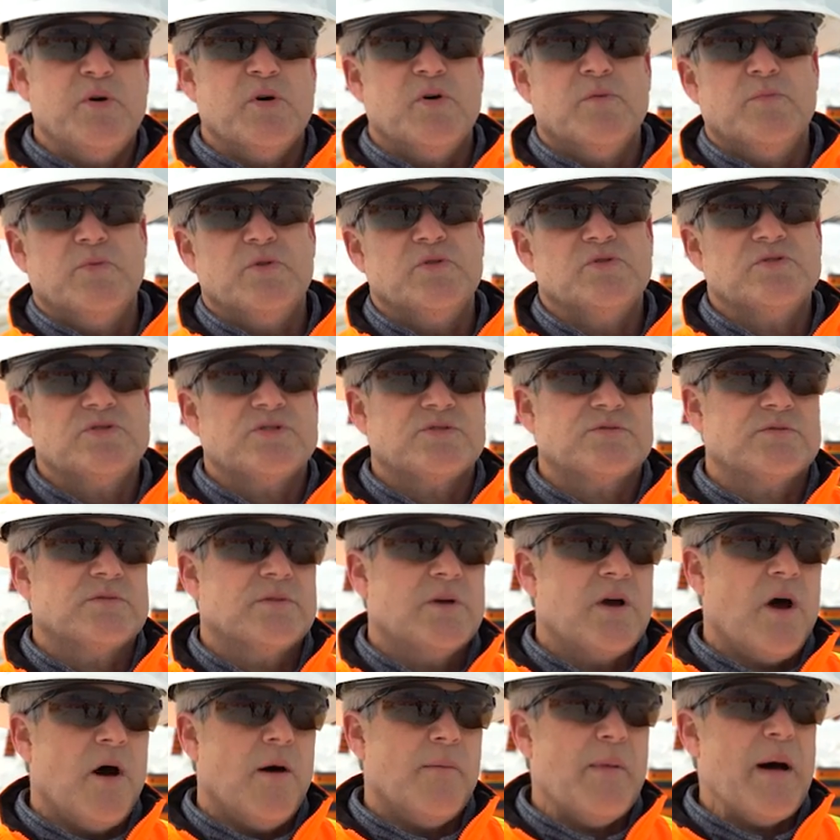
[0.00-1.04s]
PIL booths.
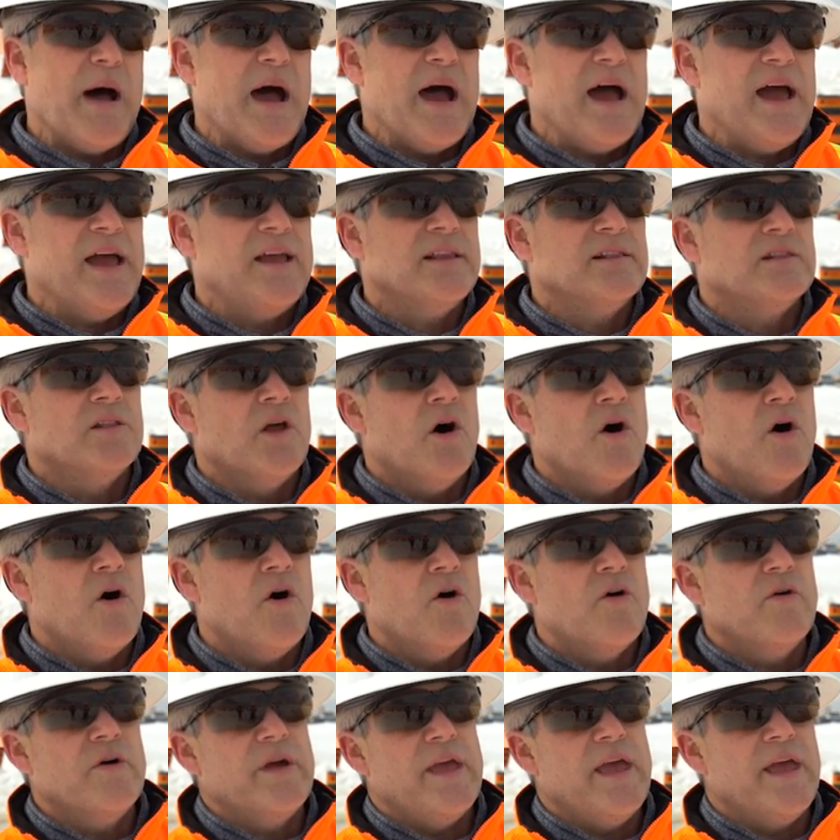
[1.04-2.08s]
Call them high,
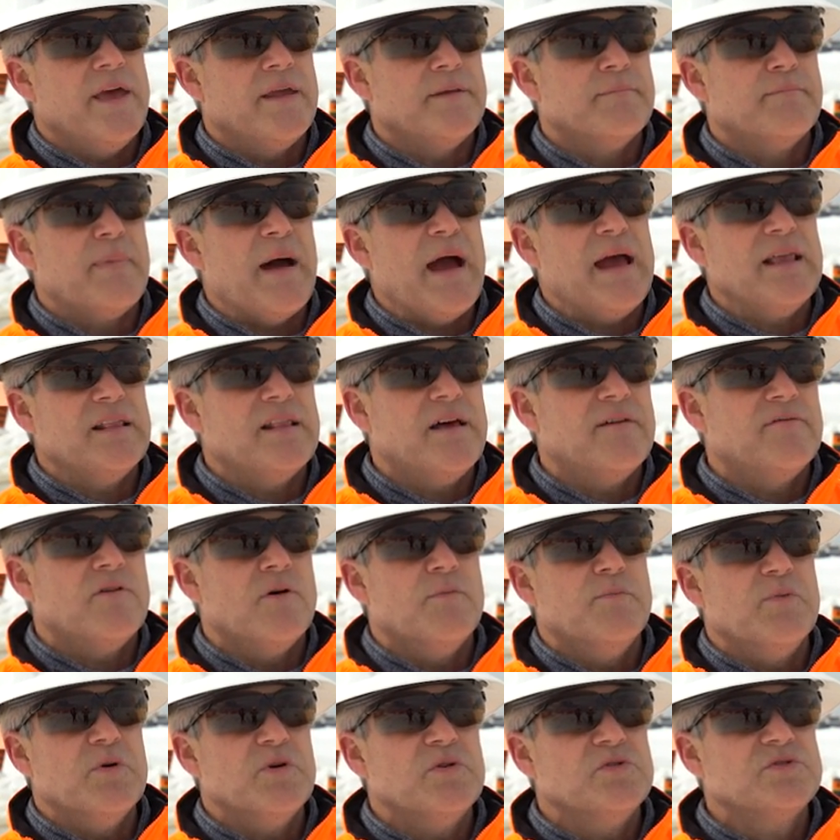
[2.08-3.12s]
low, and
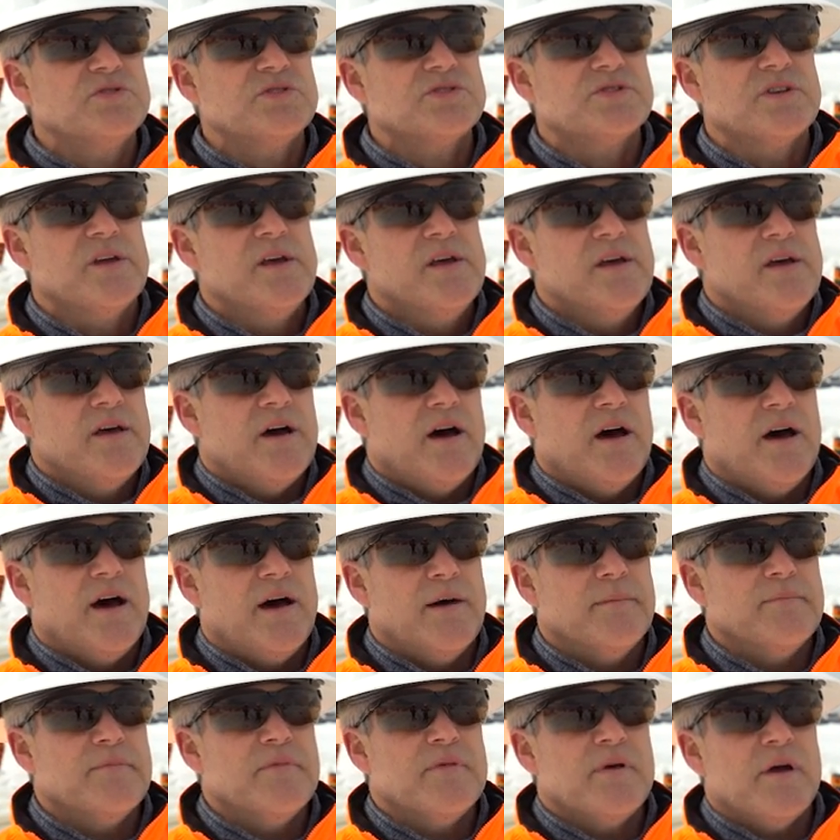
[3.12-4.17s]
bi-level booths.
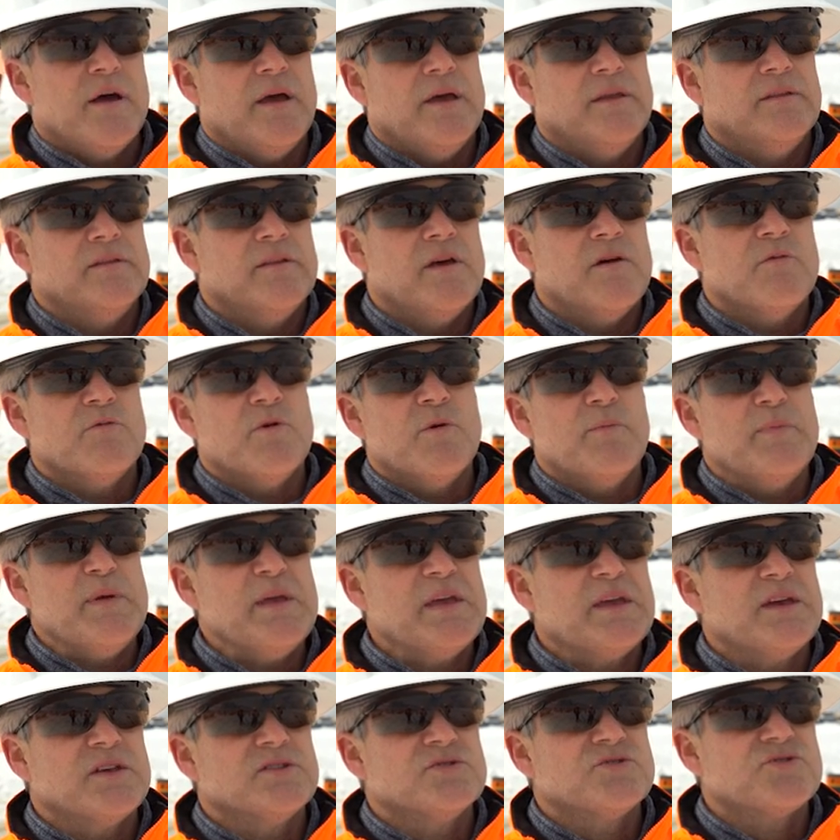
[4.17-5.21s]
Um, and they will
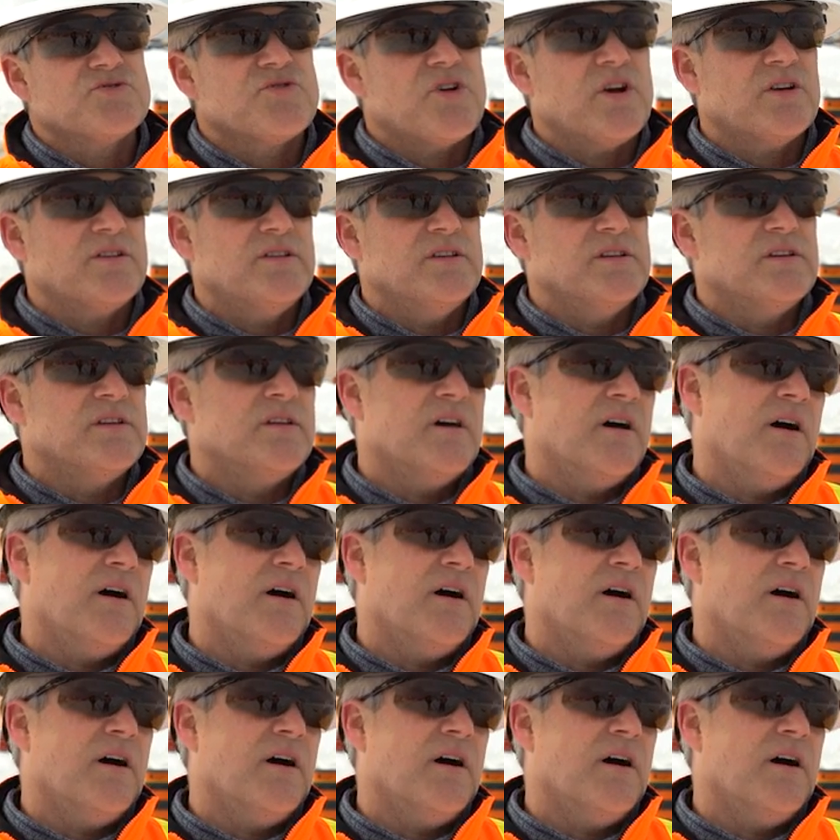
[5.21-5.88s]
be constructed